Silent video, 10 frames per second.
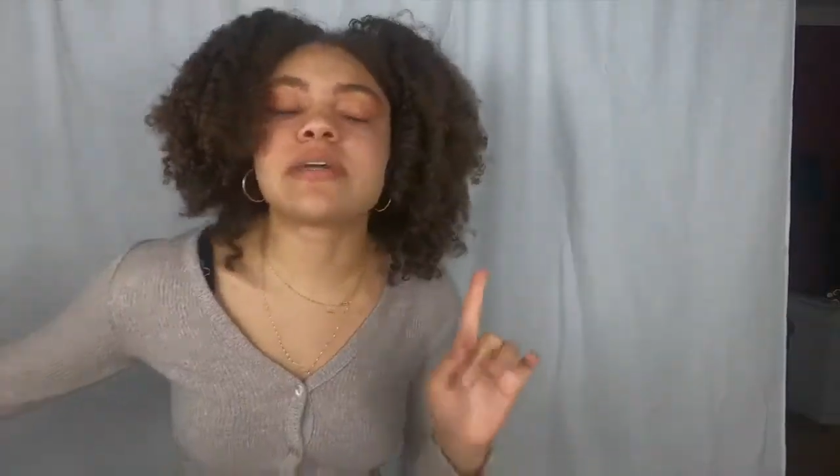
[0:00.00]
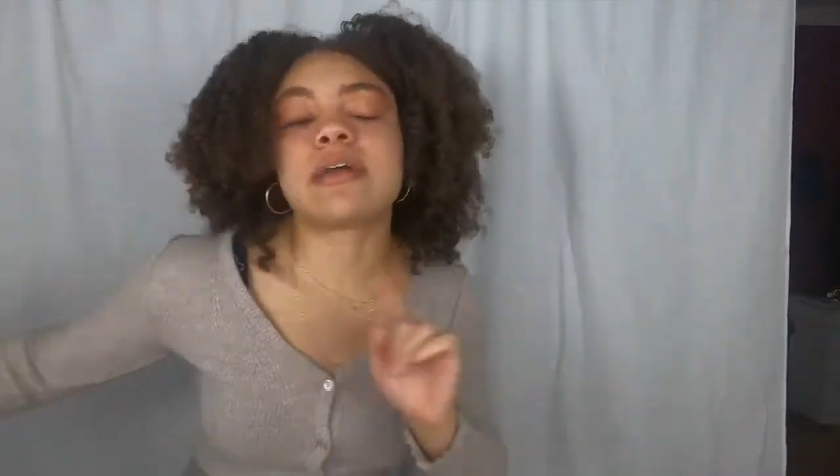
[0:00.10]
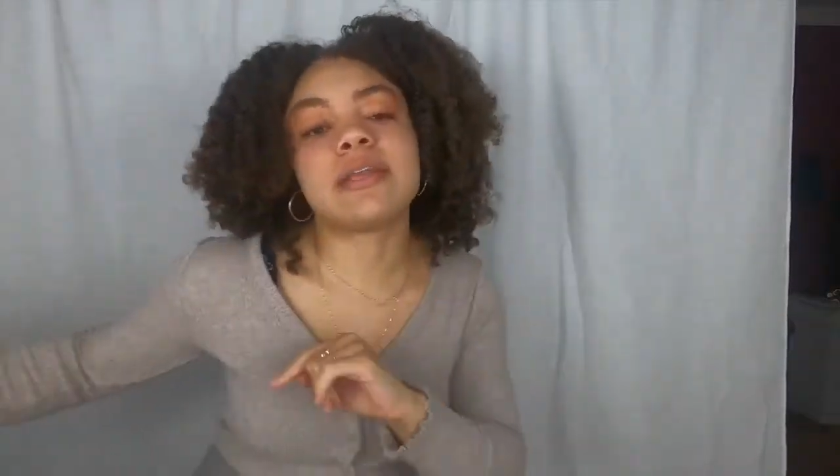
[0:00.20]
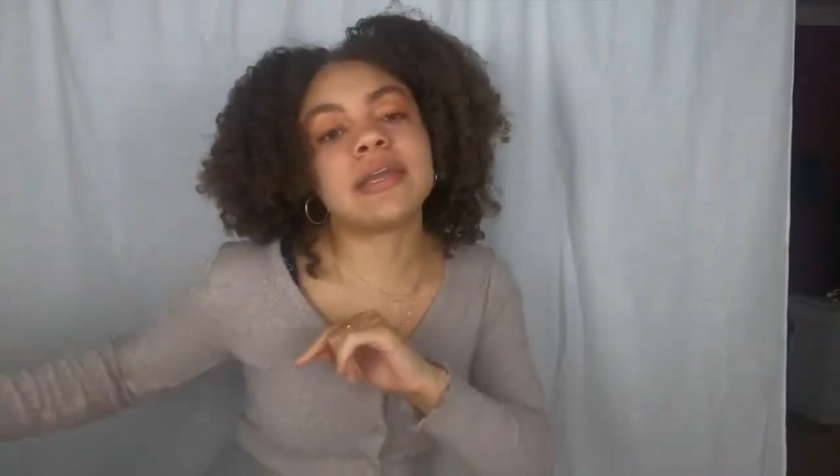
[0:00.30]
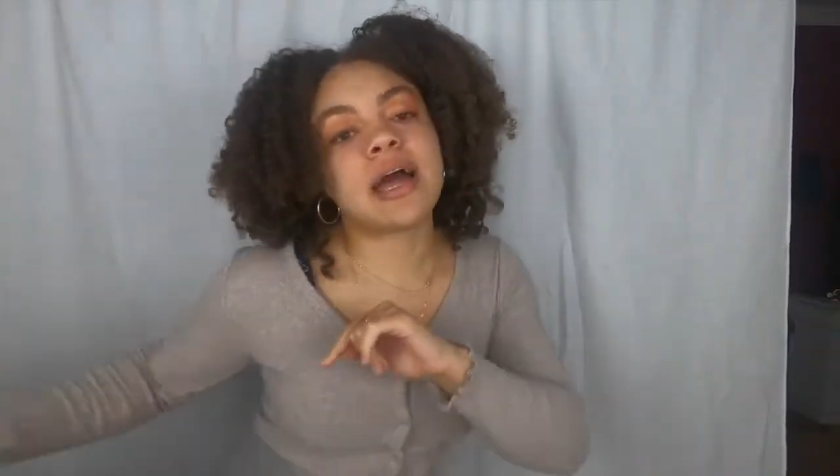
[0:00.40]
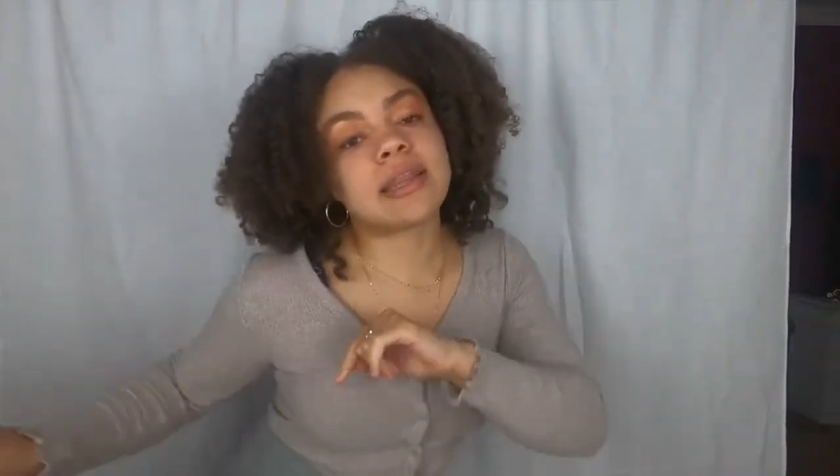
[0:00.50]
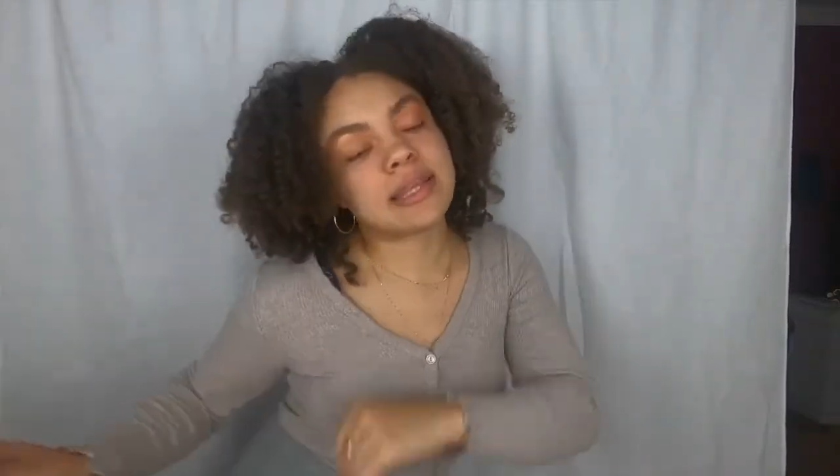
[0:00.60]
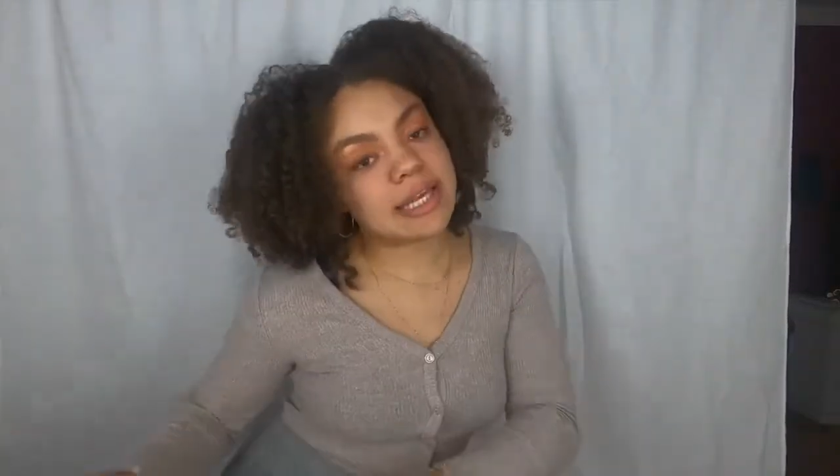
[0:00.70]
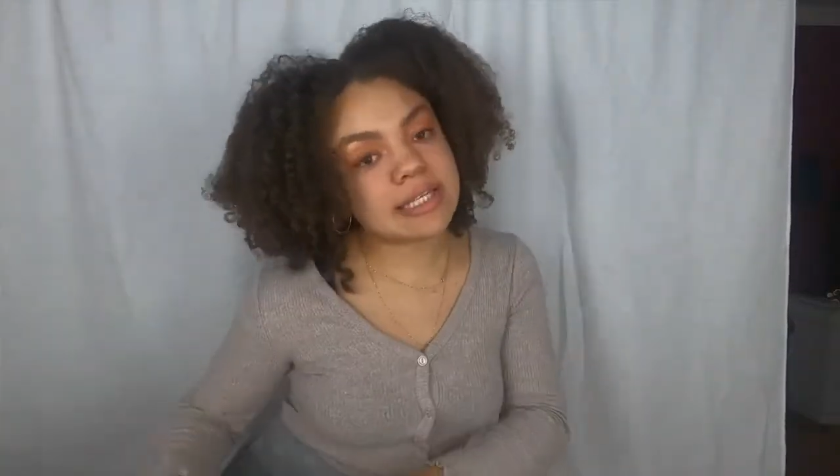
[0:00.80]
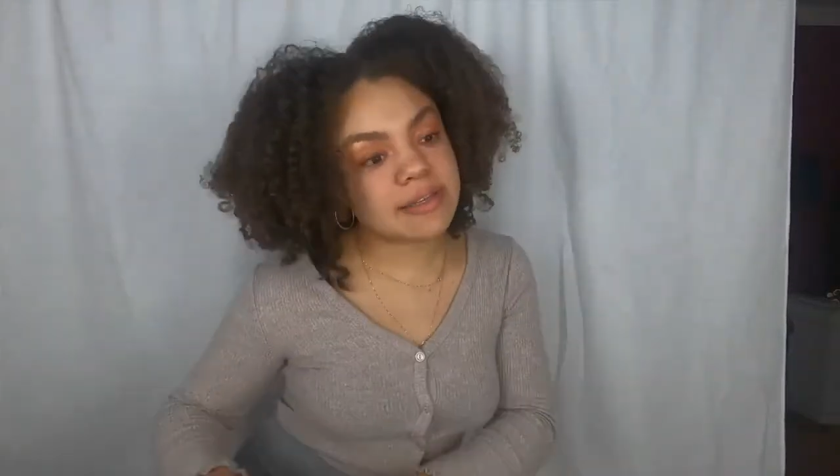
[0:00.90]
but certainly not
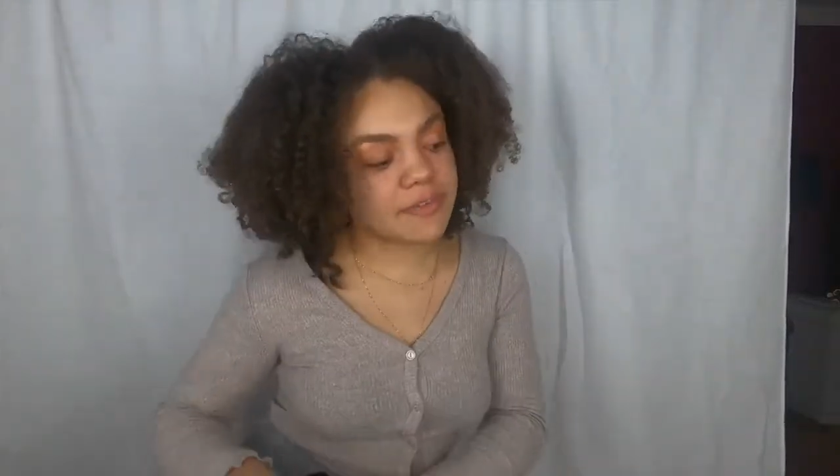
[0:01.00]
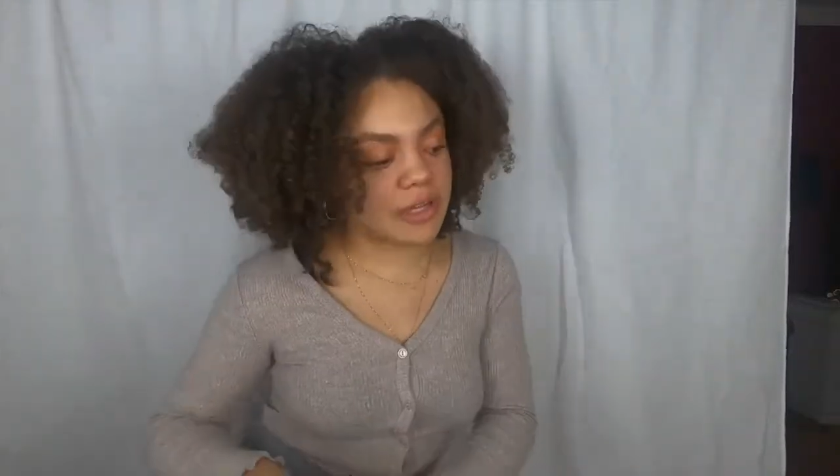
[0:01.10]
least,